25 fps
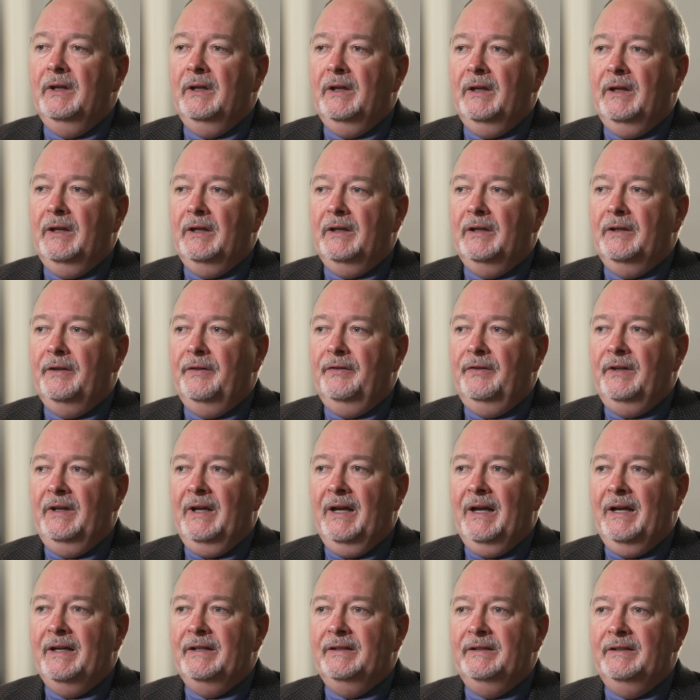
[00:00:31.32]

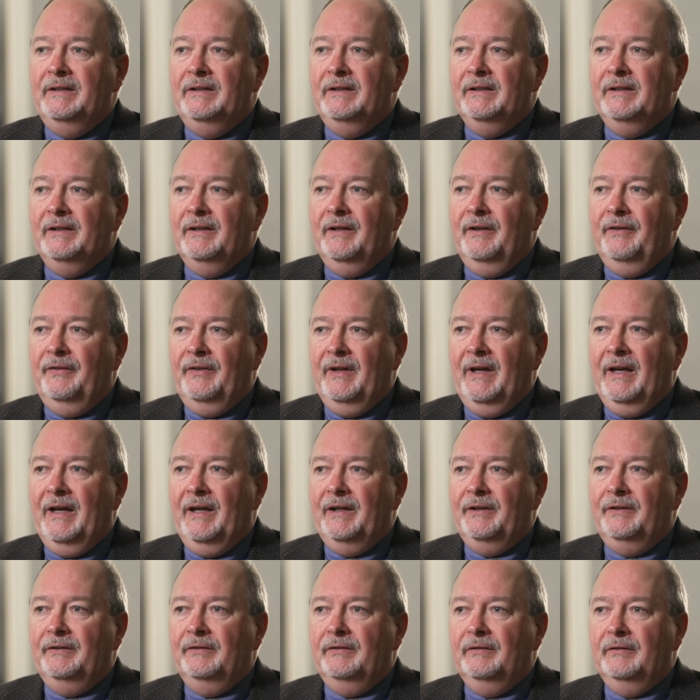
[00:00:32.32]
The idea
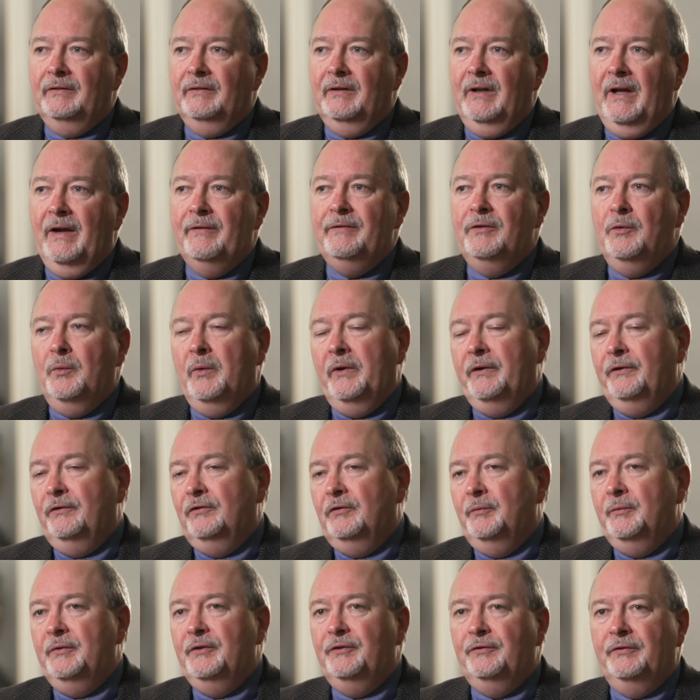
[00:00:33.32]
that everyone
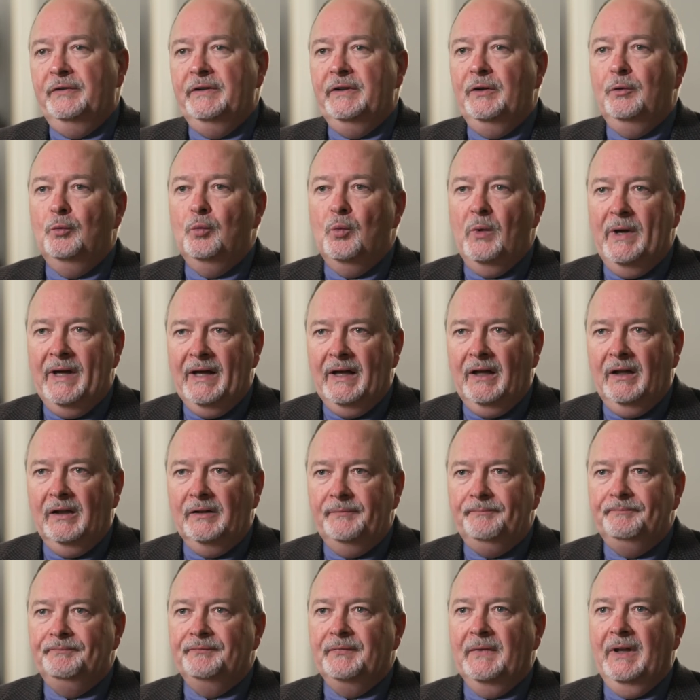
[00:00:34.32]
should be treated
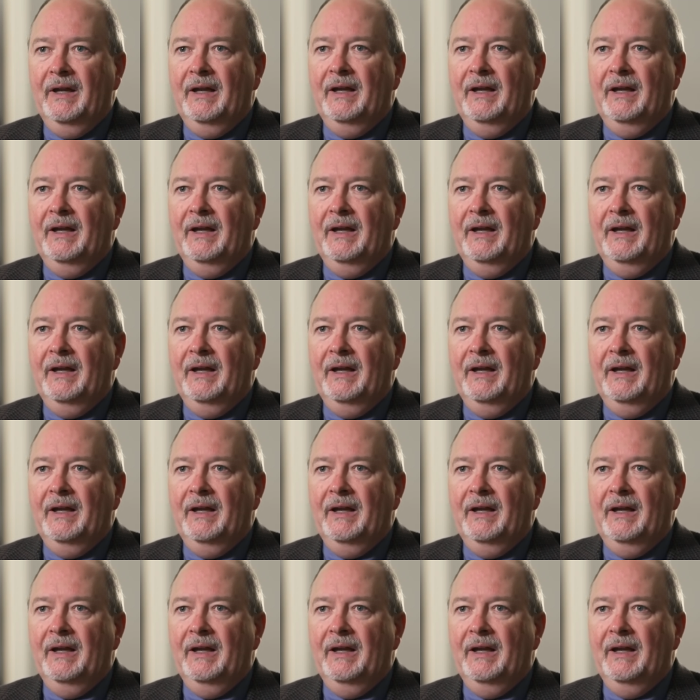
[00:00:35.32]
well